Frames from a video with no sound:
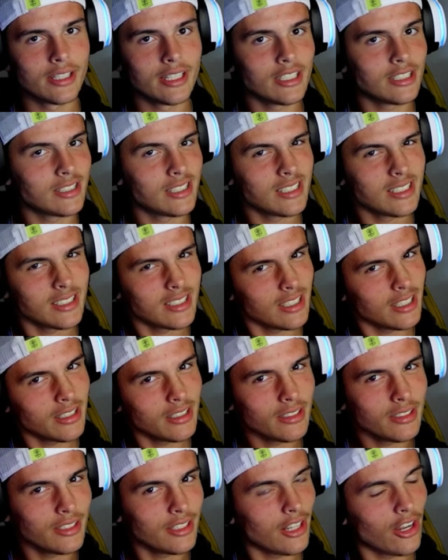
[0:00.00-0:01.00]
This is
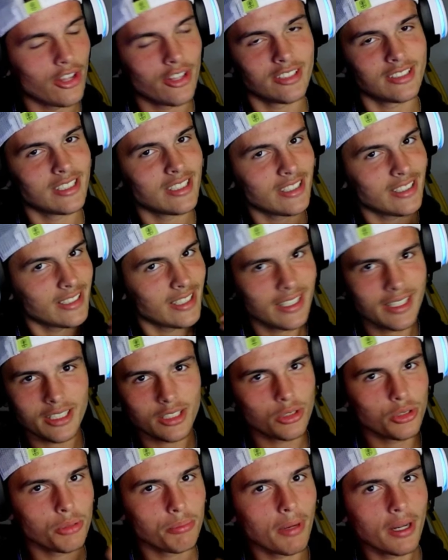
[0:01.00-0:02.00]
is it
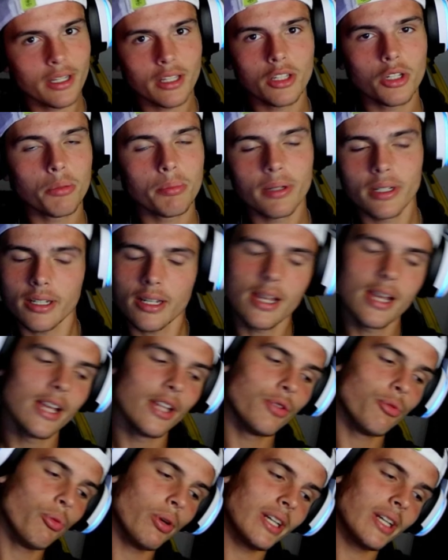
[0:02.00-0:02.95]
getting to your mind a little bit?